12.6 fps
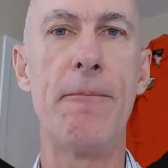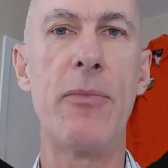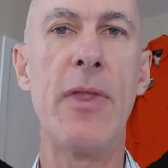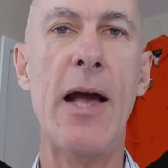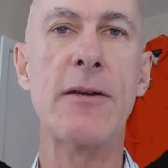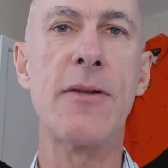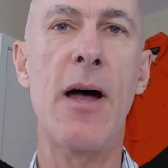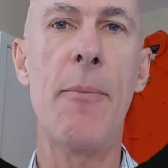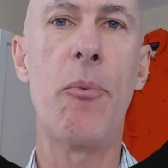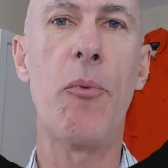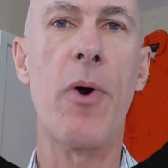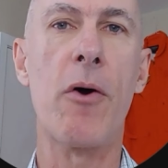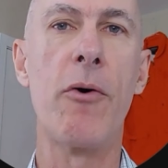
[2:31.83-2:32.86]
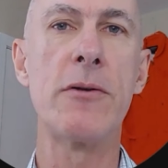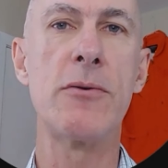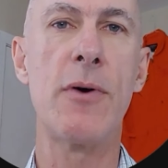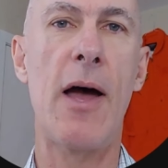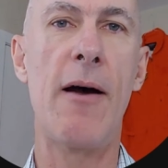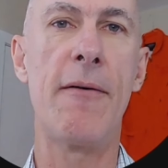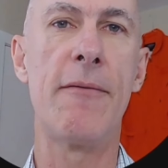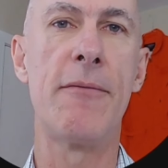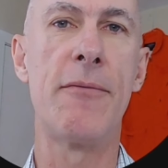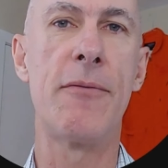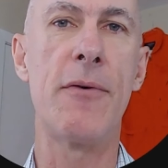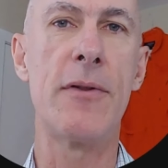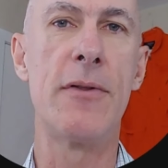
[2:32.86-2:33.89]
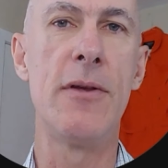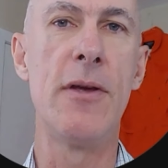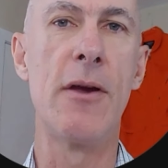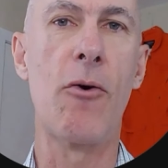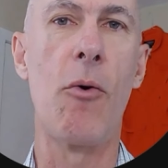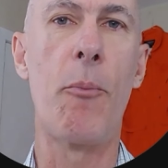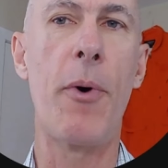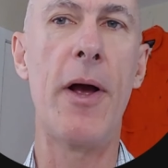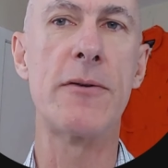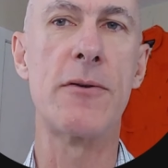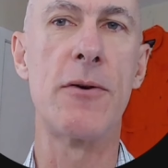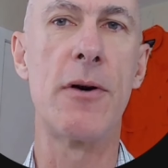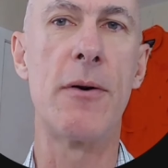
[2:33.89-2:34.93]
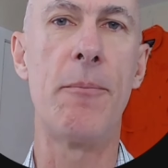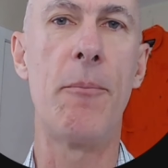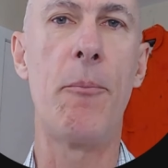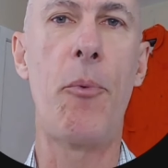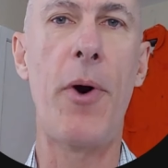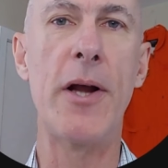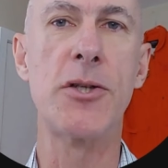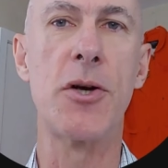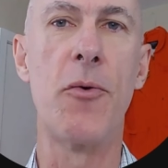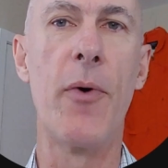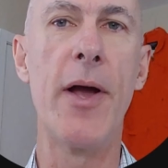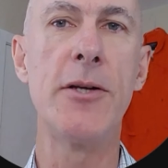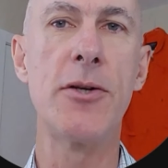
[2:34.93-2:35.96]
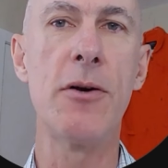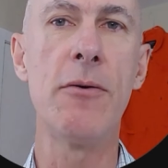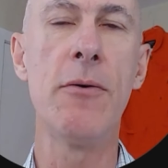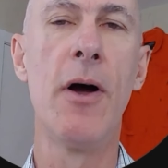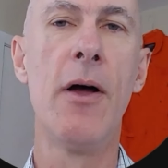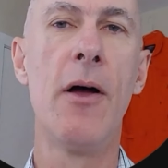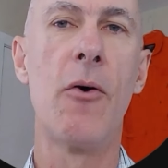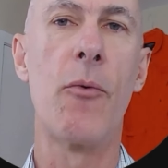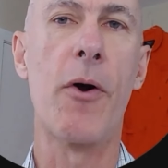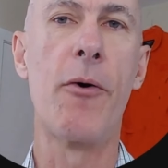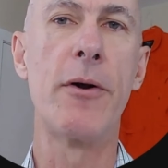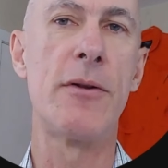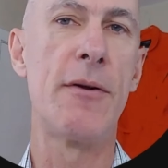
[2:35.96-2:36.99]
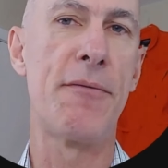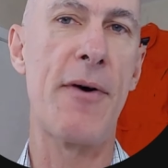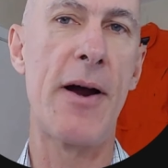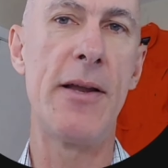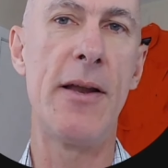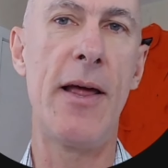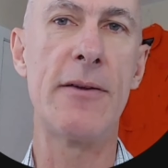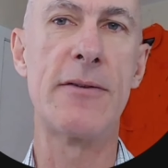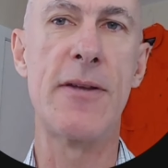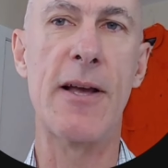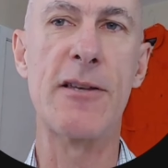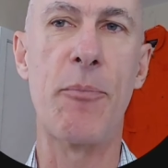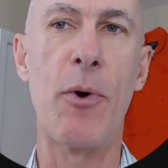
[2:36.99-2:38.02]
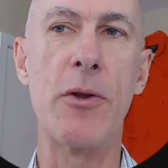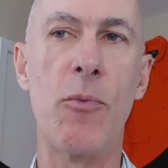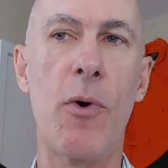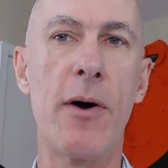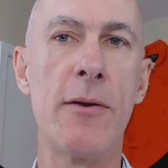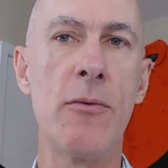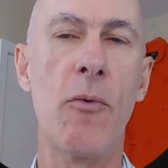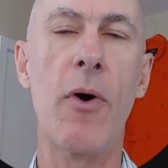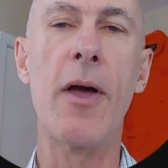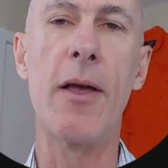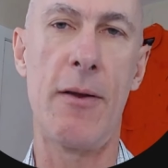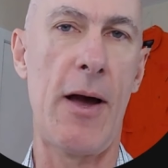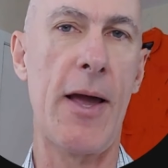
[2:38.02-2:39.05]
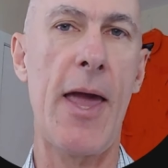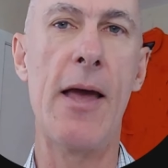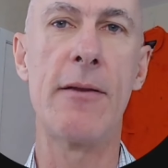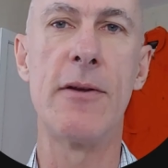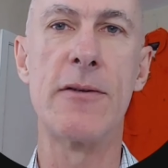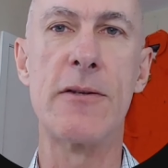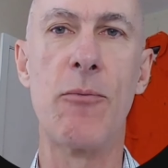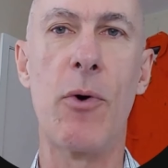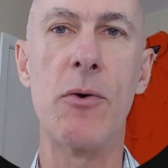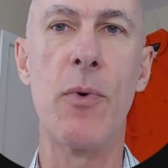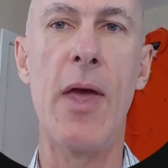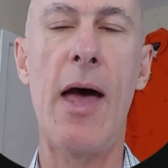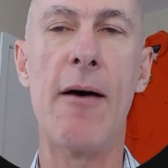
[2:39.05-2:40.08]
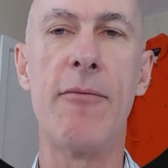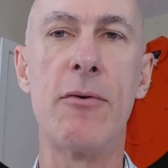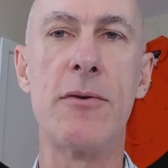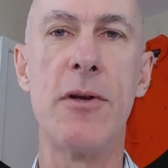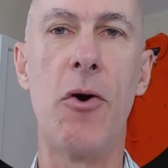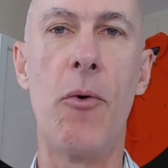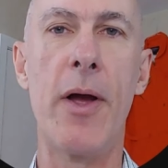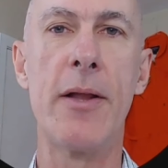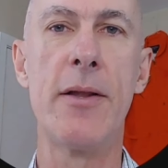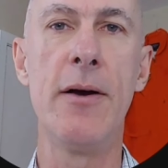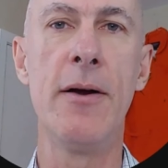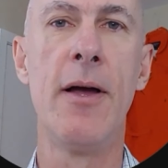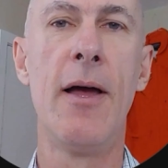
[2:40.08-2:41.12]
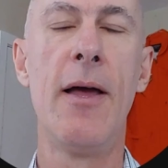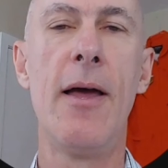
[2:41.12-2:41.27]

Next up, we're going to have the compressor pressure ratio. We're going to define it as 6.1. Again, this is what we have on the Oranda.